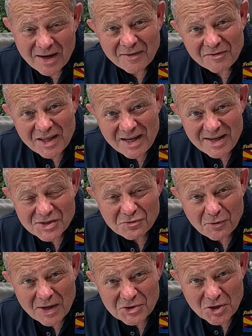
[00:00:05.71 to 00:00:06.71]
These
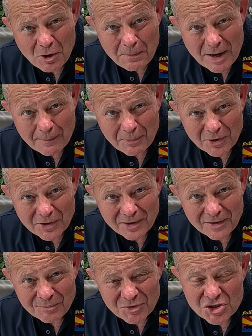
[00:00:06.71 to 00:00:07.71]
Fresno pepper
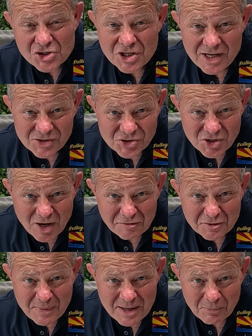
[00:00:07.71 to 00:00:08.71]
cheese
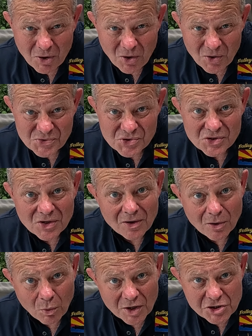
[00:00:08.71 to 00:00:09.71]
stuffed meatballs
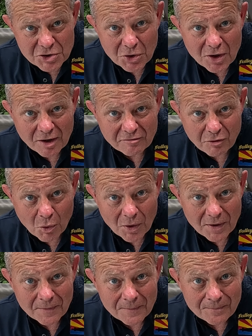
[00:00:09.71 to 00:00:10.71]
are what you're looking
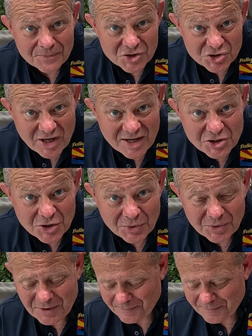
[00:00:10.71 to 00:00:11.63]
for. Stay tuned.